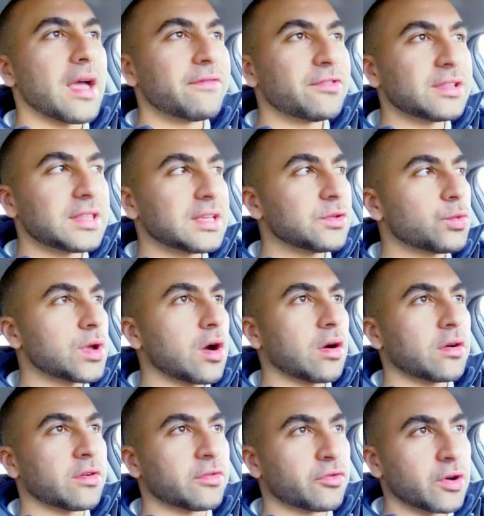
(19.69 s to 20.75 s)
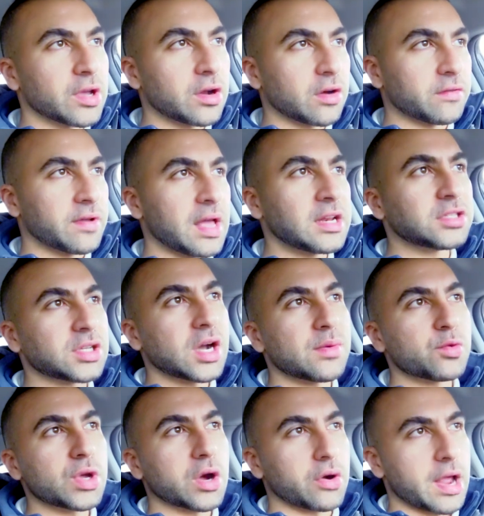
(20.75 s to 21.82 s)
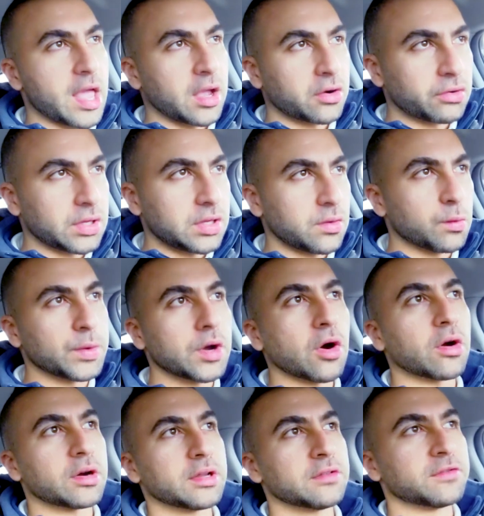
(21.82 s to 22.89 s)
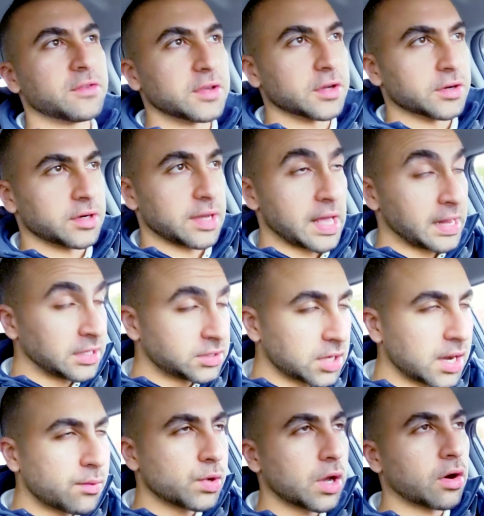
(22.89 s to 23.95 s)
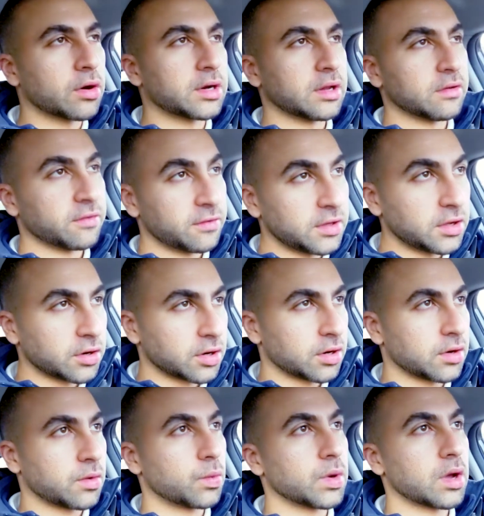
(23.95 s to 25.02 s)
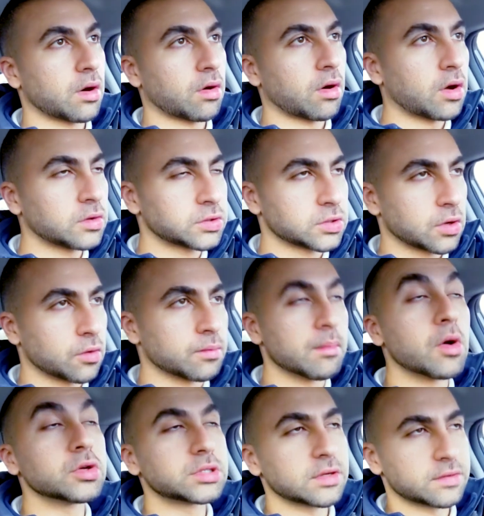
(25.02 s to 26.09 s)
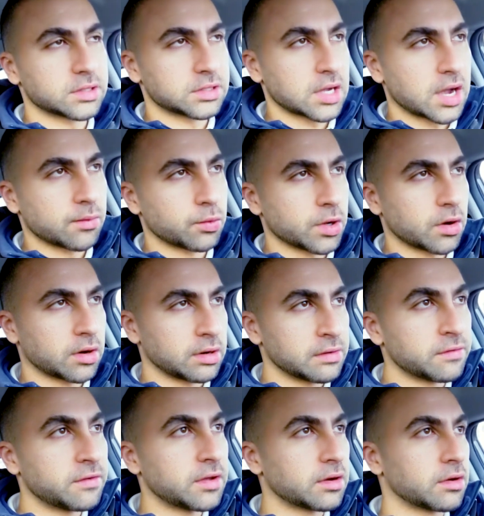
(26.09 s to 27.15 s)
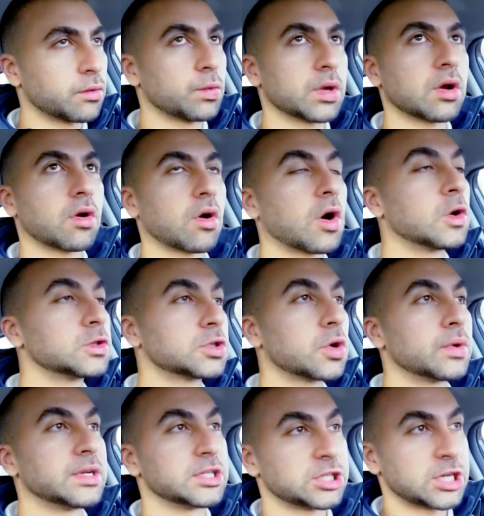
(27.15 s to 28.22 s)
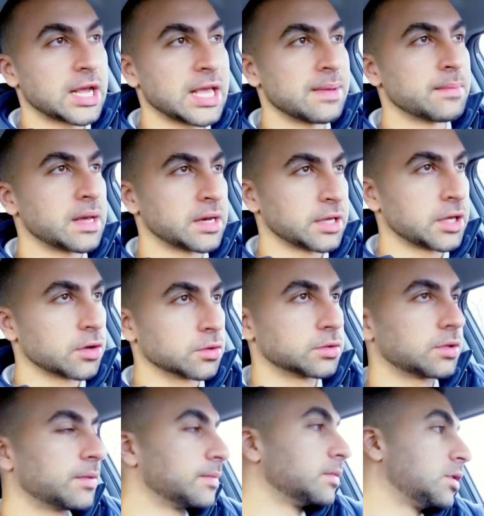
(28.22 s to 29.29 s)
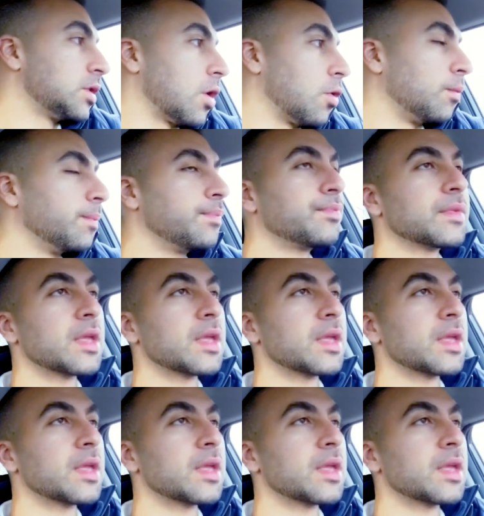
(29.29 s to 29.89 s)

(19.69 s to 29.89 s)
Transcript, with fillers: Everything we are afraid of, anytime we are angry, we are in fear. Anytime we are in fear, we are also, most of the time we are in fear, we are also in shame and guilt. So,